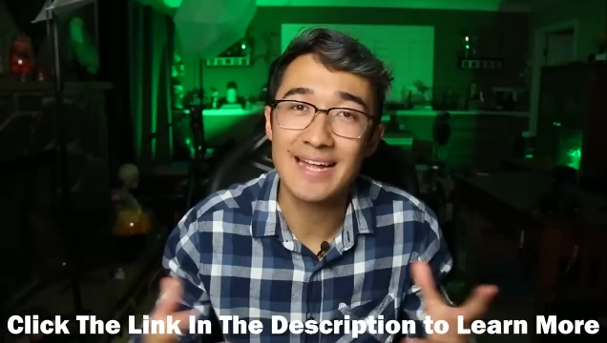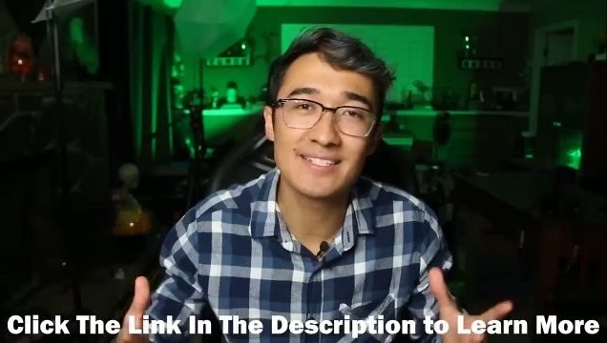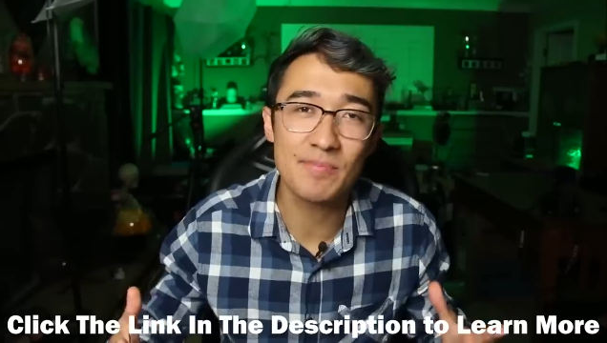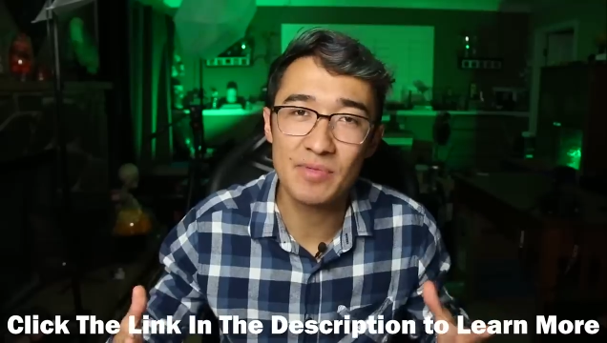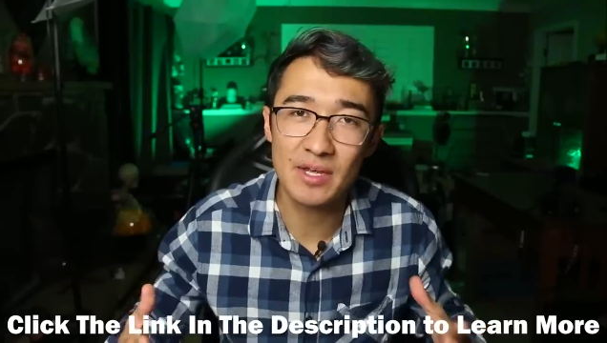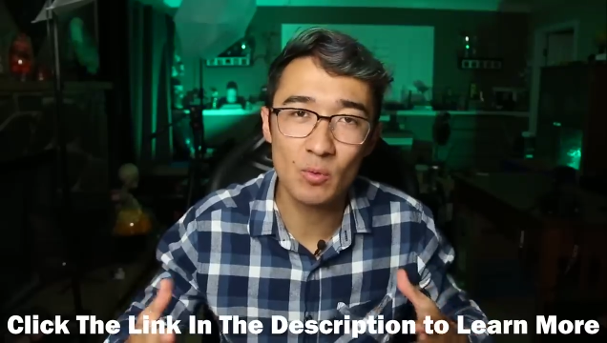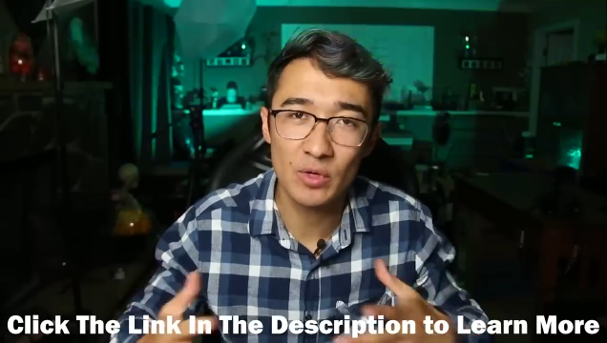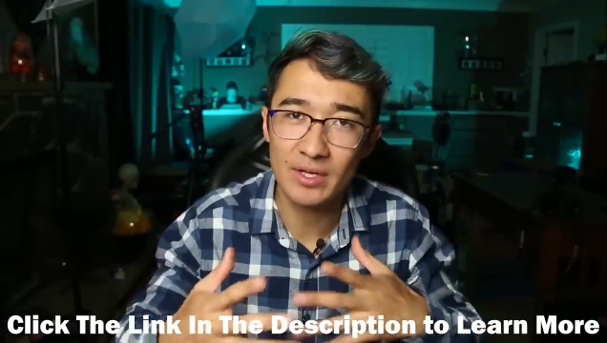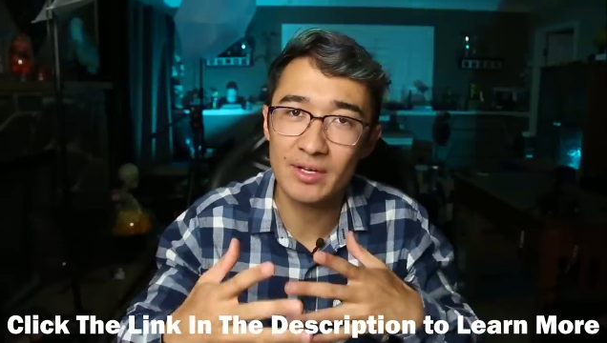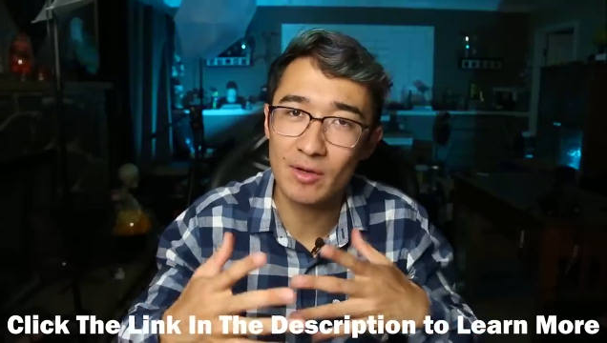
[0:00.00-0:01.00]
That's something
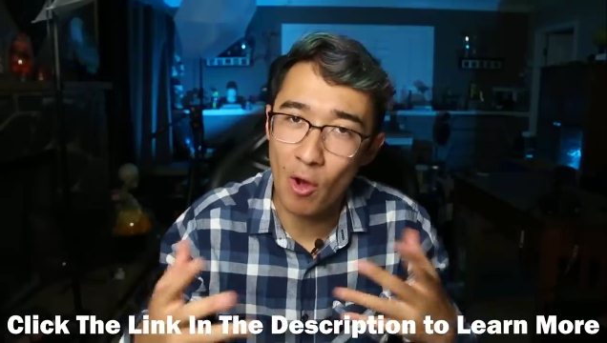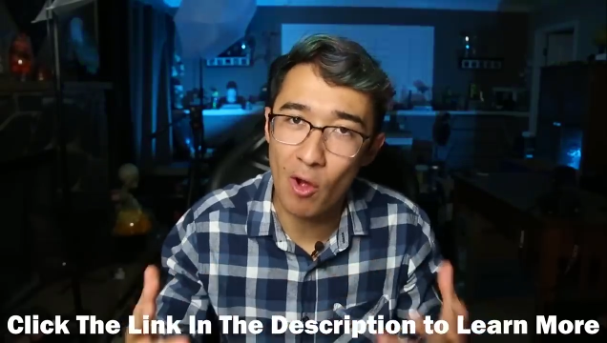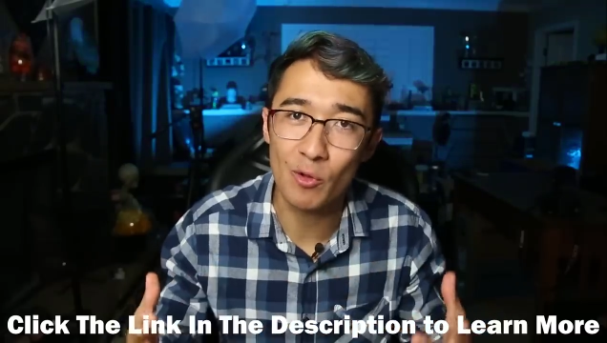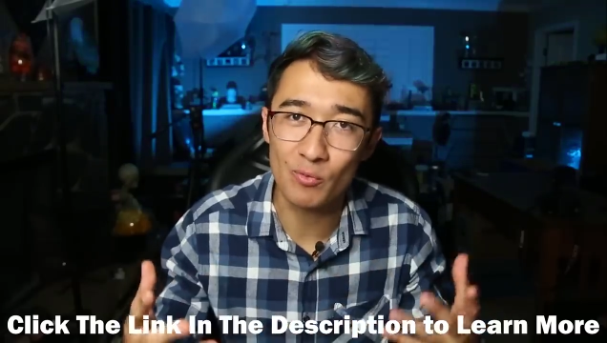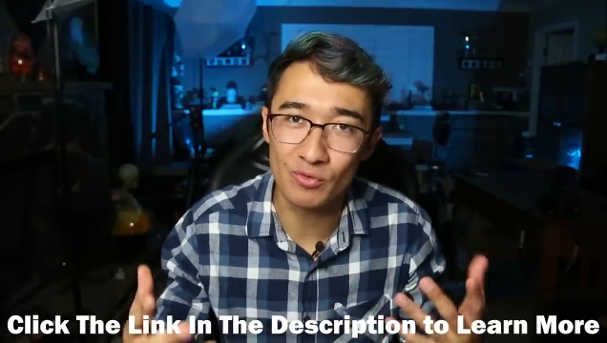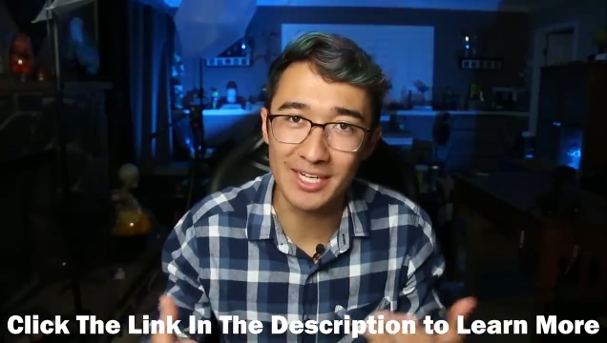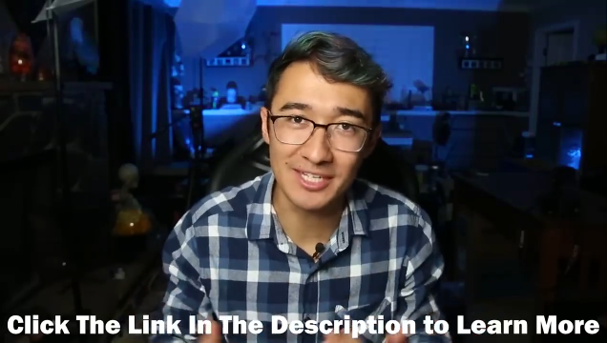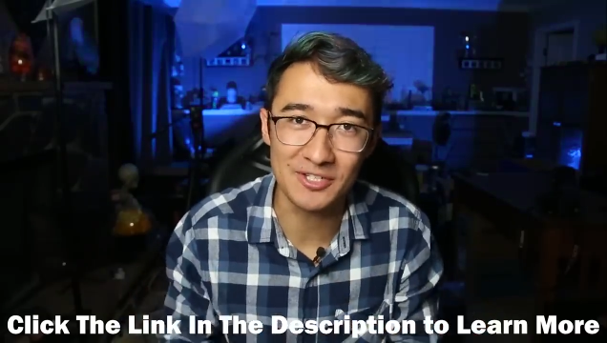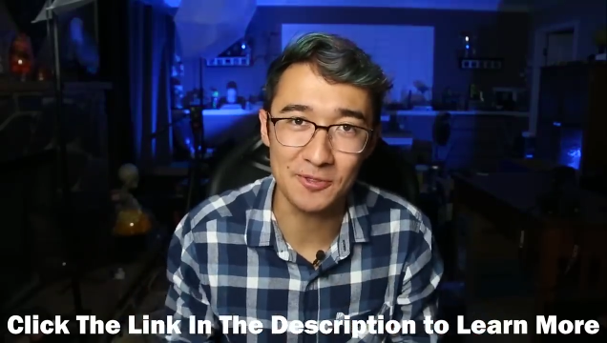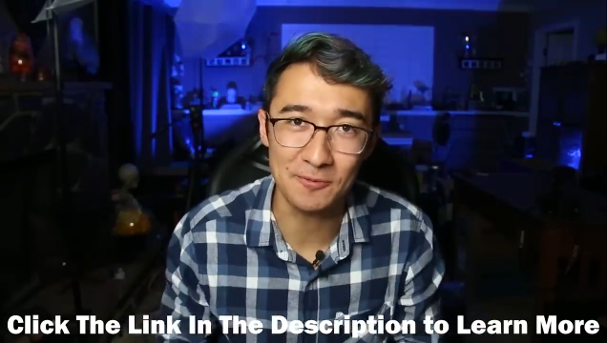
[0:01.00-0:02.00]
we can all
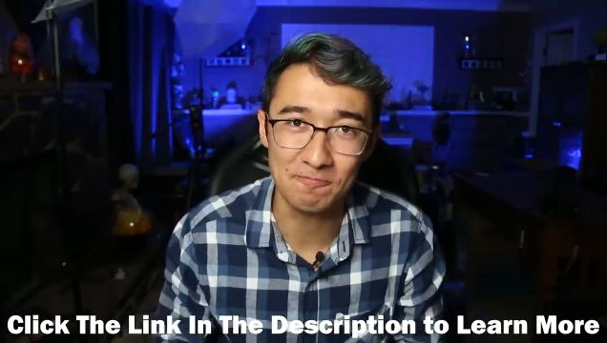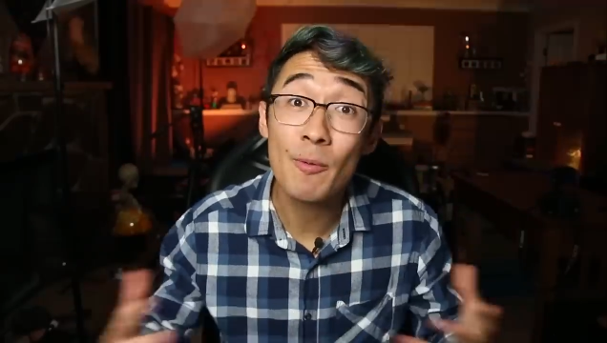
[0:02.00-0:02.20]
relate to.